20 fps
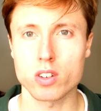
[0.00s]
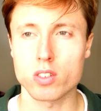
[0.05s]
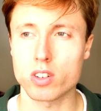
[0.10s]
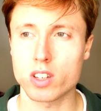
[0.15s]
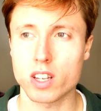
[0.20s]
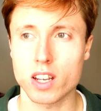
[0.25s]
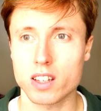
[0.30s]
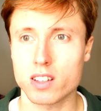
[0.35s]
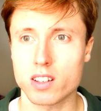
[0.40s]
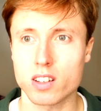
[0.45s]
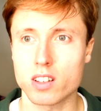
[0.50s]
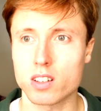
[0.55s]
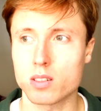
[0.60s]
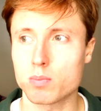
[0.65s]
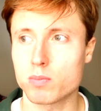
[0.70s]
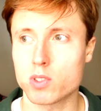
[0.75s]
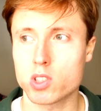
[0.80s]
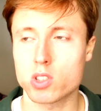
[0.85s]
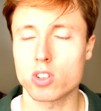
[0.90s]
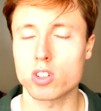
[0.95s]
you're getting
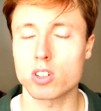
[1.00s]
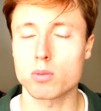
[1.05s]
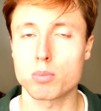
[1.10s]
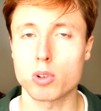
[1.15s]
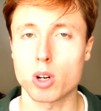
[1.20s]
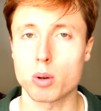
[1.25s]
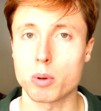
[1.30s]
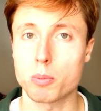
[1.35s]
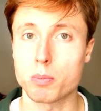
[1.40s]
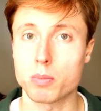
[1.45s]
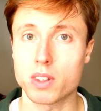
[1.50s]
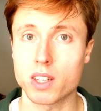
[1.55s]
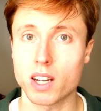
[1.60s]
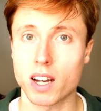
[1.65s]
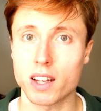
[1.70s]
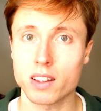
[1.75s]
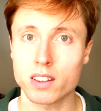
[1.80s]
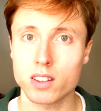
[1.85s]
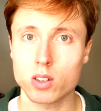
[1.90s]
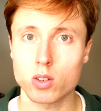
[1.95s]
a certain problem
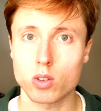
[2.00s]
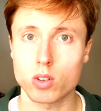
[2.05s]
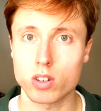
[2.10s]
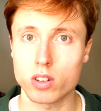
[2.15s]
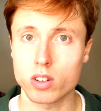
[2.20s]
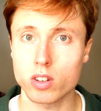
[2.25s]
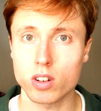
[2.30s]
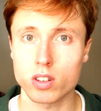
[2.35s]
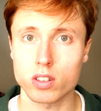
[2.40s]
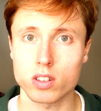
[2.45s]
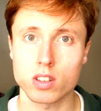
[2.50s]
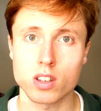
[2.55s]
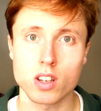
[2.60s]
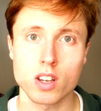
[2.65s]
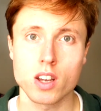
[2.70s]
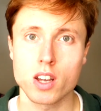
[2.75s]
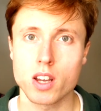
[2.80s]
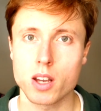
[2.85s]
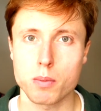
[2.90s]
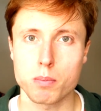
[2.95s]
done or not,
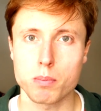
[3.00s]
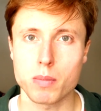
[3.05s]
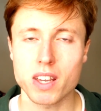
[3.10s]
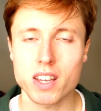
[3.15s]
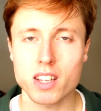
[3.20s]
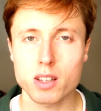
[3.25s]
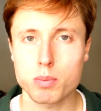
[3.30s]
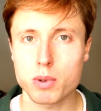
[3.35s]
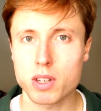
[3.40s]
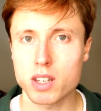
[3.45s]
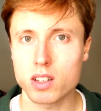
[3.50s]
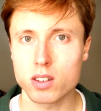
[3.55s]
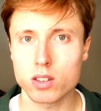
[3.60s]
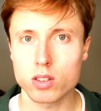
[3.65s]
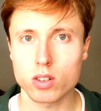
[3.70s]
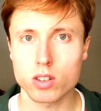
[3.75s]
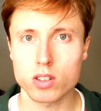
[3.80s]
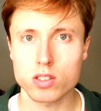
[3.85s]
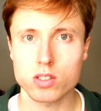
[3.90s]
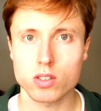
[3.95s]
may it be
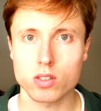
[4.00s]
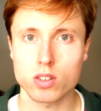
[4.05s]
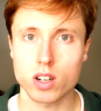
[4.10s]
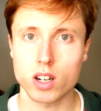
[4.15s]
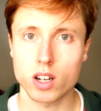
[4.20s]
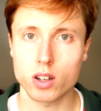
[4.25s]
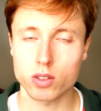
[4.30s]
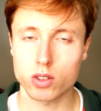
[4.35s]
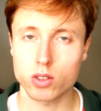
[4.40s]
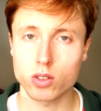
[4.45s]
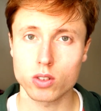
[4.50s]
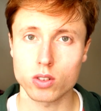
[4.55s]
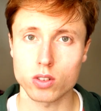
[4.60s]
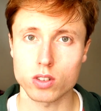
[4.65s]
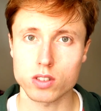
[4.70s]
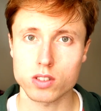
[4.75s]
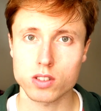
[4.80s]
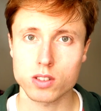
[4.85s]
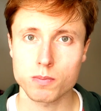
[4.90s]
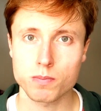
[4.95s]
indoors or
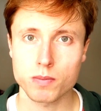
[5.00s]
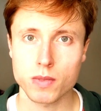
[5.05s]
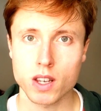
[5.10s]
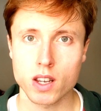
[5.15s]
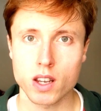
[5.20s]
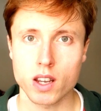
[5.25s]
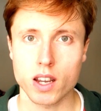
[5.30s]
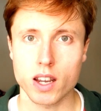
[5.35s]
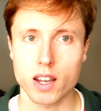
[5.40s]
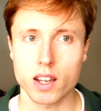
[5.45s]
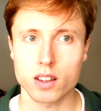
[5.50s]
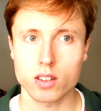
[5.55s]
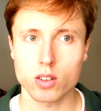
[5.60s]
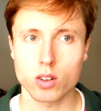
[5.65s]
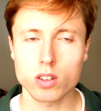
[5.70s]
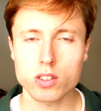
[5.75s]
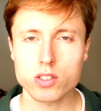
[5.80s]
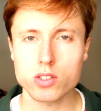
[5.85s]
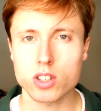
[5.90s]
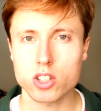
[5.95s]
outdoors. And
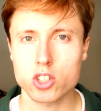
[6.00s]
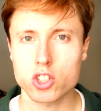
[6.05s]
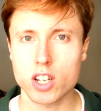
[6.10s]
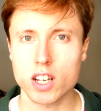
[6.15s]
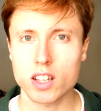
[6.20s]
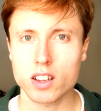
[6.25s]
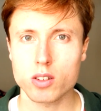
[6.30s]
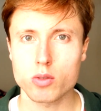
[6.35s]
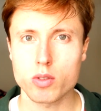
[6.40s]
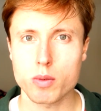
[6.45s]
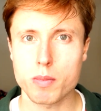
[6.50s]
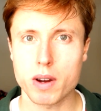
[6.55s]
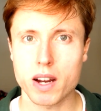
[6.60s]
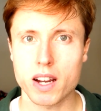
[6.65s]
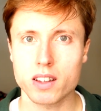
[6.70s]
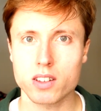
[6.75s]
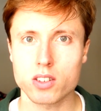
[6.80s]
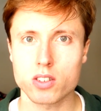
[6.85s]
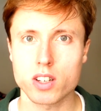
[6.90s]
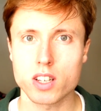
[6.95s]
also a gentle
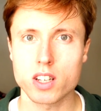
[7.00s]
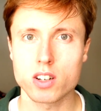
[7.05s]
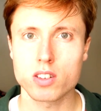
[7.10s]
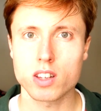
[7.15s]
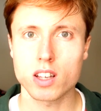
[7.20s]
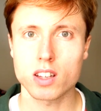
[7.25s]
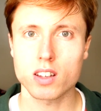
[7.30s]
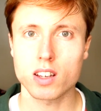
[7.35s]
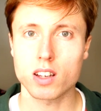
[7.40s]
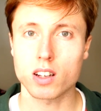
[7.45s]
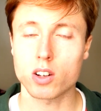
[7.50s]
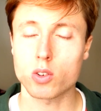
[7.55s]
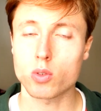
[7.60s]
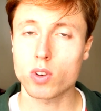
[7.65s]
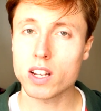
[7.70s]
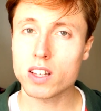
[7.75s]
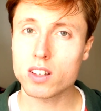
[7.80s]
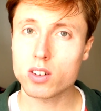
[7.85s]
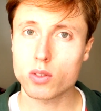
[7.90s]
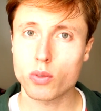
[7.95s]
reminder here that a
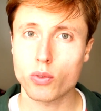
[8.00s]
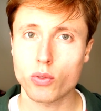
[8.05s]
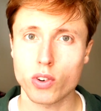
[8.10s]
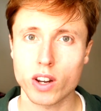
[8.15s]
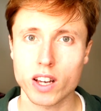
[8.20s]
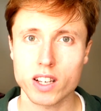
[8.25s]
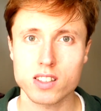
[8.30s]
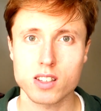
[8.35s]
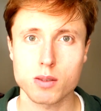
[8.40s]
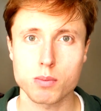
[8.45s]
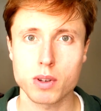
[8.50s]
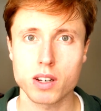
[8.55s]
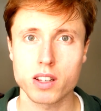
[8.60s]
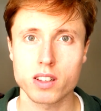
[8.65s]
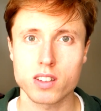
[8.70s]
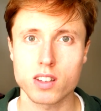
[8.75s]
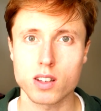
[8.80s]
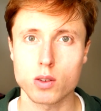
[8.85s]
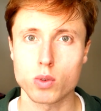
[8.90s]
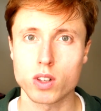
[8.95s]
greater
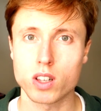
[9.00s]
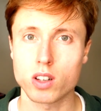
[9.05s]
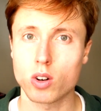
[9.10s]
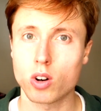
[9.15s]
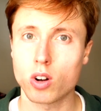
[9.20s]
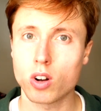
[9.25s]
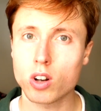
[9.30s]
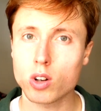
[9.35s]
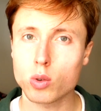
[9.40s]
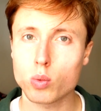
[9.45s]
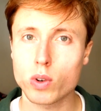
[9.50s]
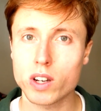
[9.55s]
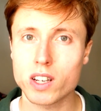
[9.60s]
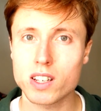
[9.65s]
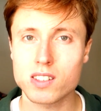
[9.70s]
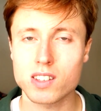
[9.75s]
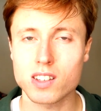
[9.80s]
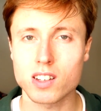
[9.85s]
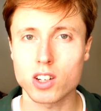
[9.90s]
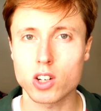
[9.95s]
flexibility will
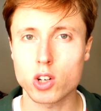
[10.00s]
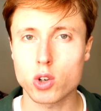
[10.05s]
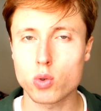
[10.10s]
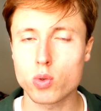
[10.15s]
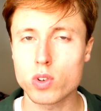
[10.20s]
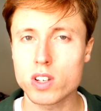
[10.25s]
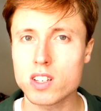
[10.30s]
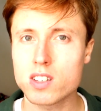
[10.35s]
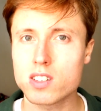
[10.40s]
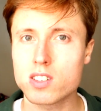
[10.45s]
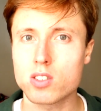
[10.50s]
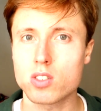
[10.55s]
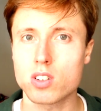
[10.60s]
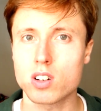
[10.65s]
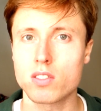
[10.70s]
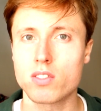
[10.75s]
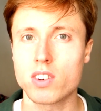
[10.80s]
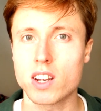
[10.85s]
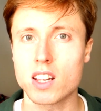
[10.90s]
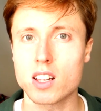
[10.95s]
always increase
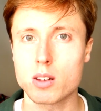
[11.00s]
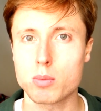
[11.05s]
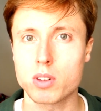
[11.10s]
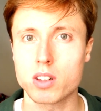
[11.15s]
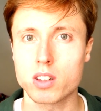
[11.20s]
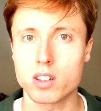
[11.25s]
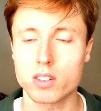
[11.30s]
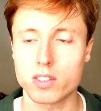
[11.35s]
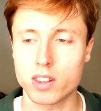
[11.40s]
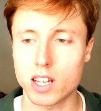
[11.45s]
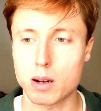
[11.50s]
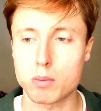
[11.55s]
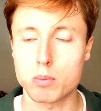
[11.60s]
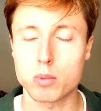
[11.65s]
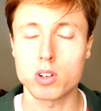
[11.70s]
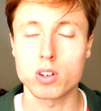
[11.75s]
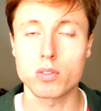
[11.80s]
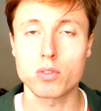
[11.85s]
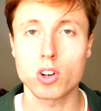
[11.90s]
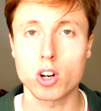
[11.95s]
your available
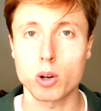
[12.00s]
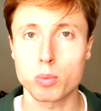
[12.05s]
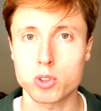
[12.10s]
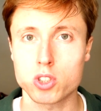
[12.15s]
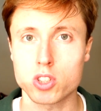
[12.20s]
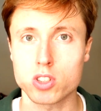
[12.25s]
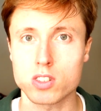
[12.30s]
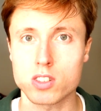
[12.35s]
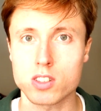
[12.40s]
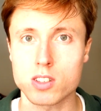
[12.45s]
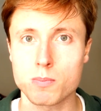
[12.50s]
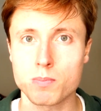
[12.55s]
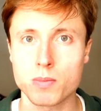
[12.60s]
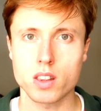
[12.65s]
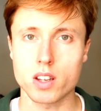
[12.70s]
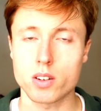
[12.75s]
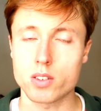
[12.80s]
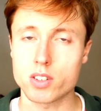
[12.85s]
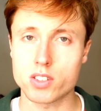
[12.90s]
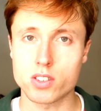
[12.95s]
number of options.
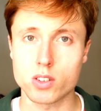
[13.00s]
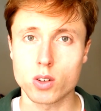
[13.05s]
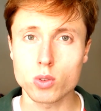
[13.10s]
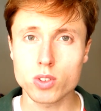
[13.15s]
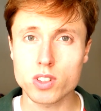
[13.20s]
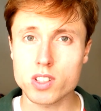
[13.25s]
There is no